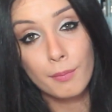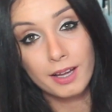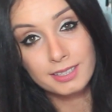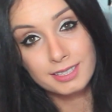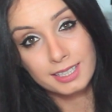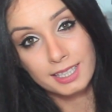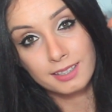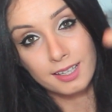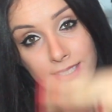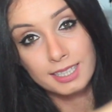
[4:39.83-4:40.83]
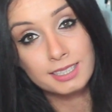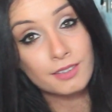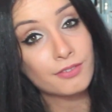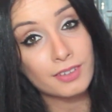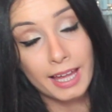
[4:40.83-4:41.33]
my skin does tend
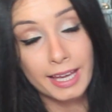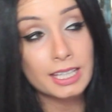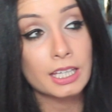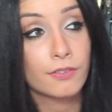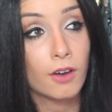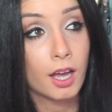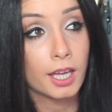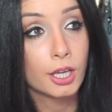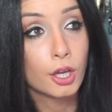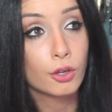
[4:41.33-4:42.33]
to flake if I